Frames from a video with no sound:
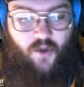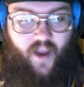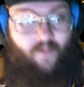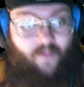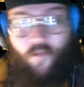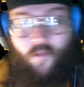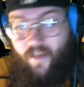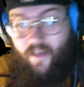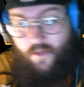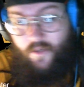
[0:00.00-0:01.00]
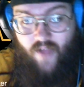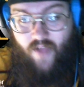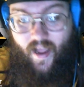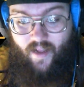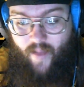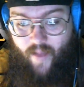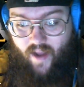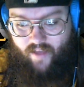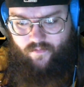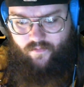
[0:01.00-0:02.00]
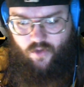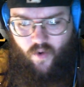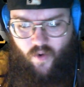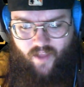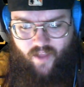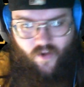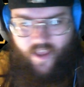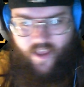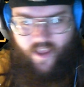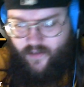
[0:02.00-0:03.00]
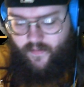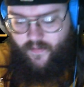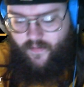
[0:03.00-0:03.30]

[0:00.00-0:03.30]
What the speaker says: I mean, when's Episode 9 come out? Like 2020 or something?